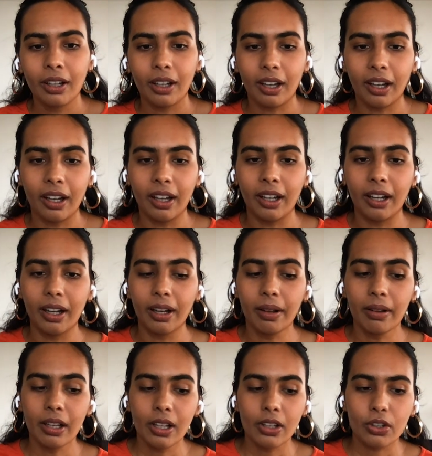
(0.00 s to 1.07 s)
Uh,
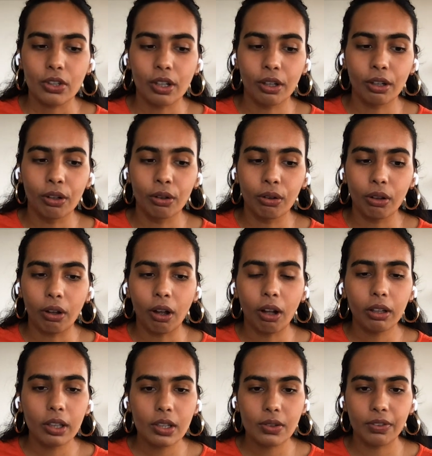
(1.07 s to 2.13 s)
so all
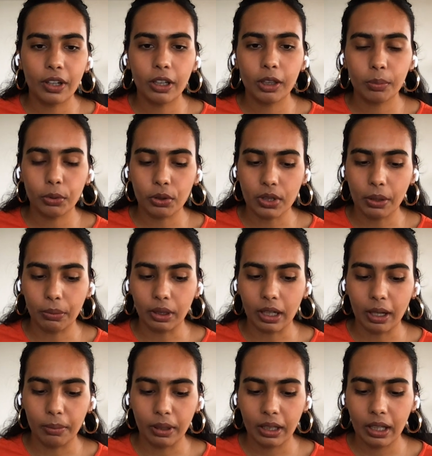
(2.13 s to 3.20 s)
these variables that were
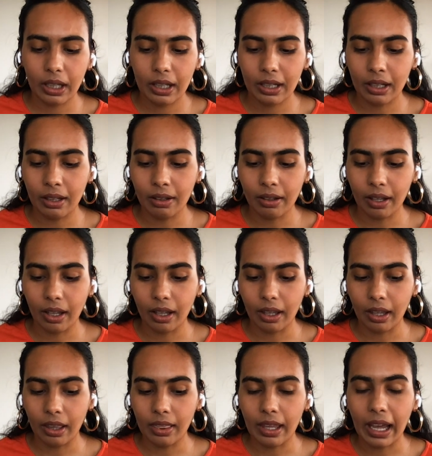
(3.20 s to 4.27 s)
coming in and
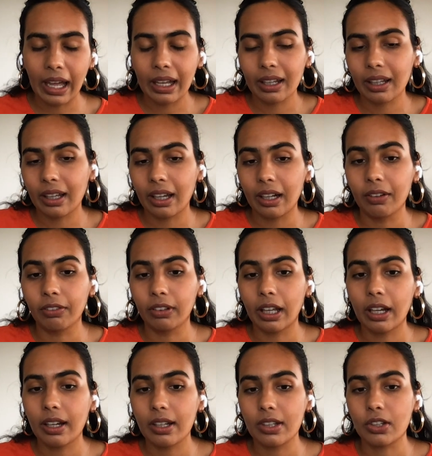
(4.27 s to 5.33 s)
and that kind of
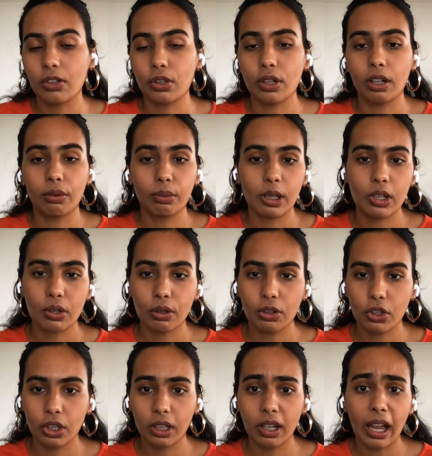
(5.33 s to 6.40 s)
led us to start
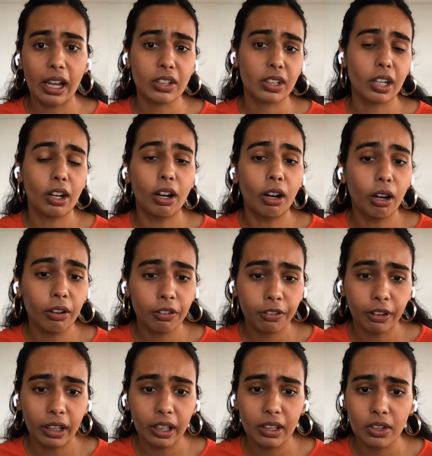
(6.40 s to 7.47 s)
researching, asking our
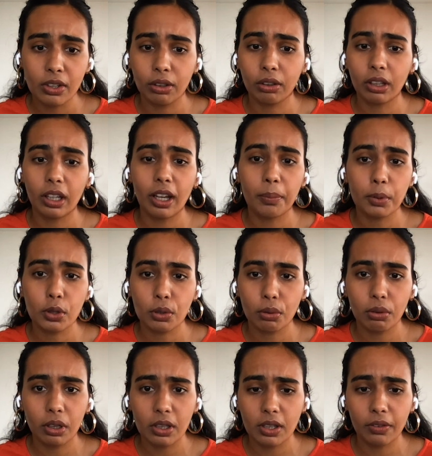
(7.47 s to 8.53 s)
friends, looking up
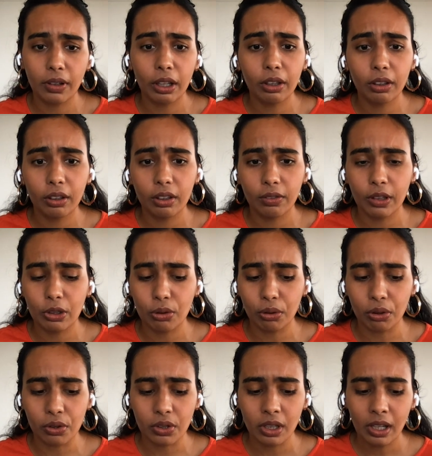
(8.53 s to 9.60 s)
stories of other
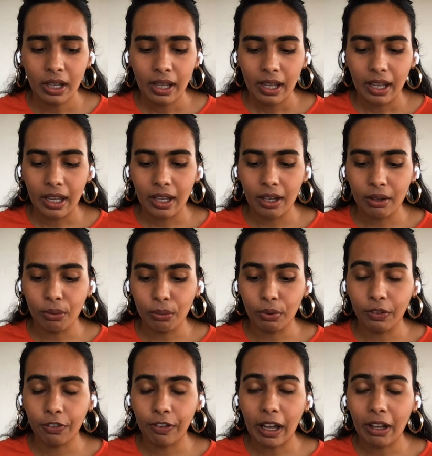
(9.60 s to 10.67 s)
individuals. And we
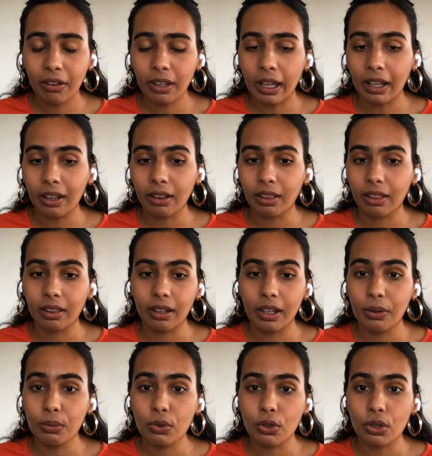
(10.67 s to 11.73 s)
found that it
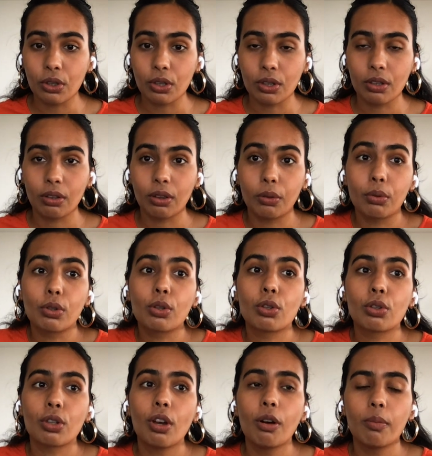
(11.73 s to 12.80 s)
was just, there was
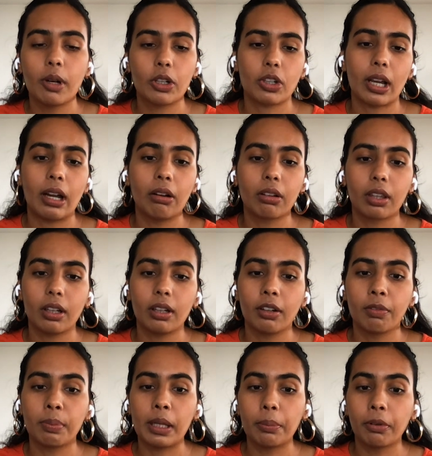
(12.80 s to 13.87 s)
so much out there of
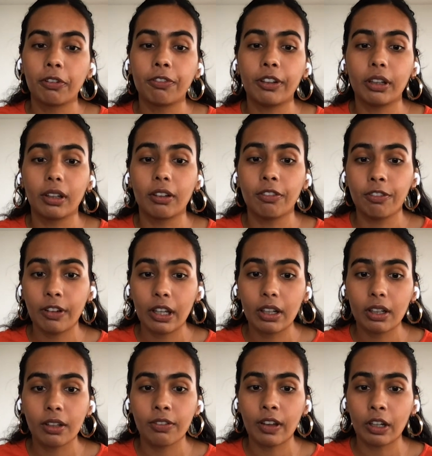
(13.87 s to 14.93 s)
people feeling
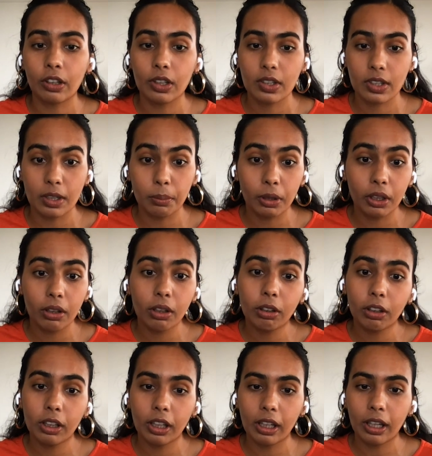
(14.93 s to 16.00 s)
very, very
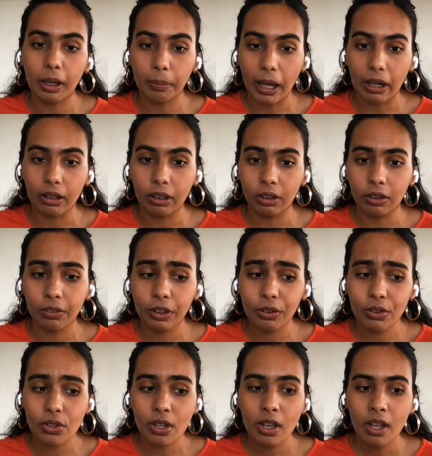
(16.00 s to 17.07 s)
similarly about
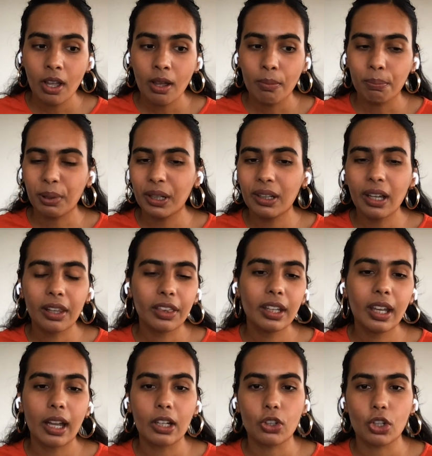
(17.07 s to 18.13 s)
interviews, but nothing
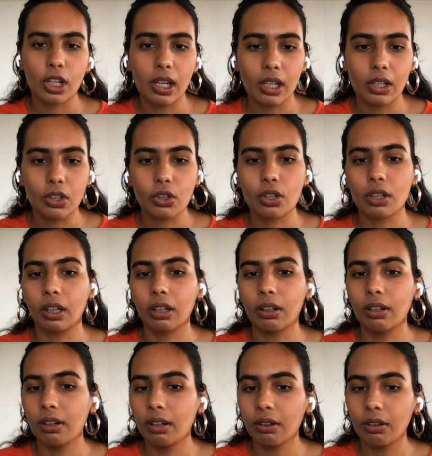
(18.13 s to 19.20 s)
had changed. Like,
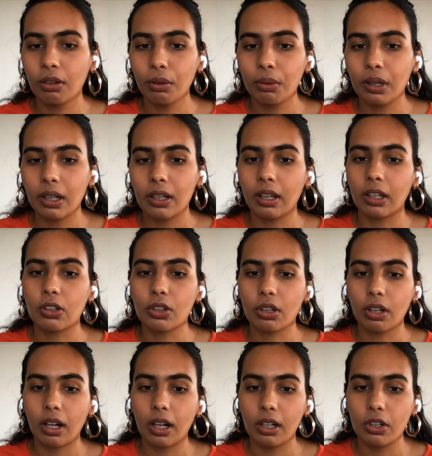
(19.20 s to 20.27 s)
n- no one had like
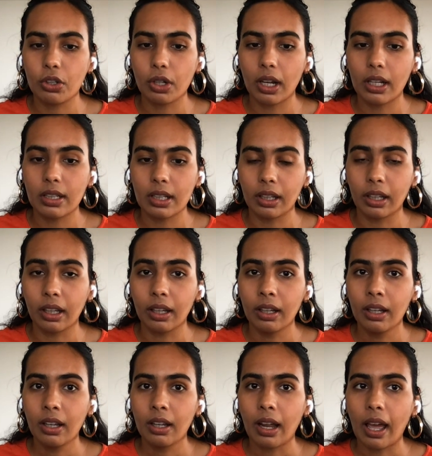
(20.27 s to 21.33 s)
gone and tried to like
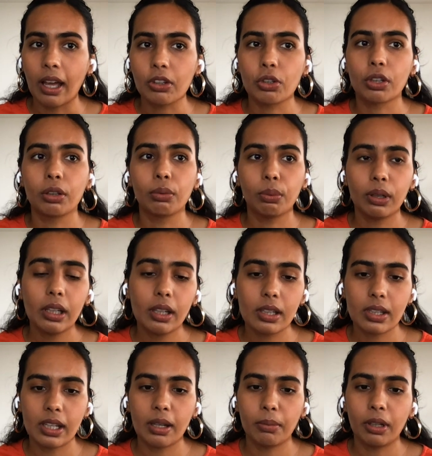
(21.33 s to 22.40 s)
actually re
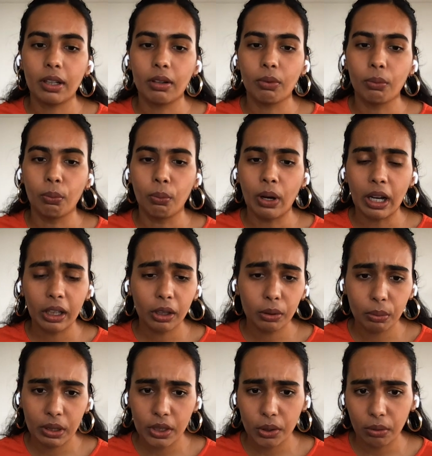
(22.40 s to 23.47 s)
examine why are
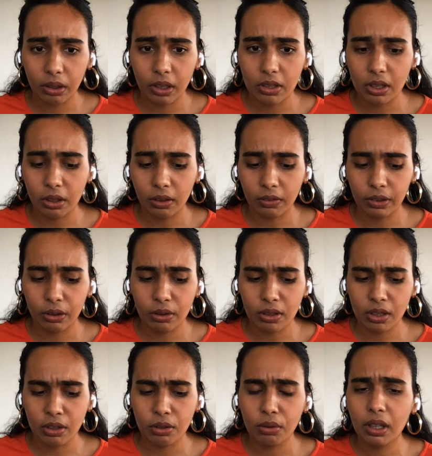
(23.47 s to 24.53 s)
we doing these interviews
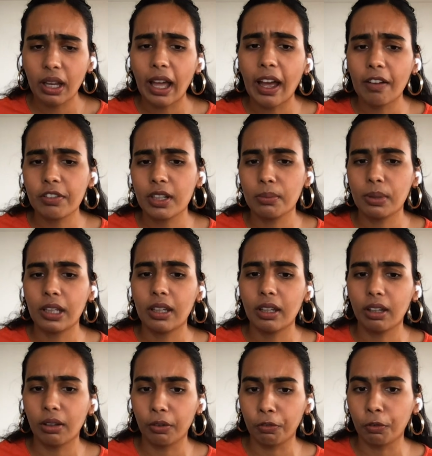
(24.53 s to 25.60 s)
and do they have to be in
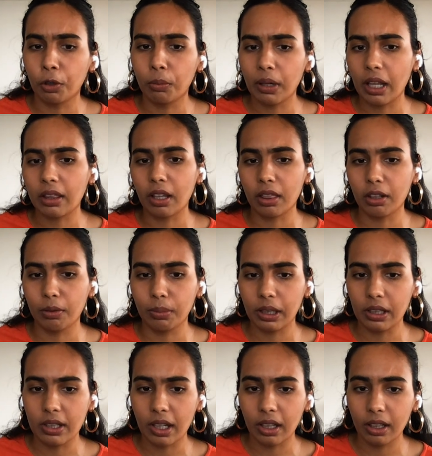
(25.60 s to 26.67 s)
the format that they're being
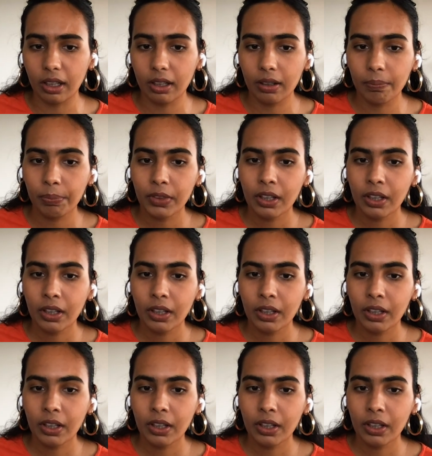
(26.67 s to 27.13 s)
done in?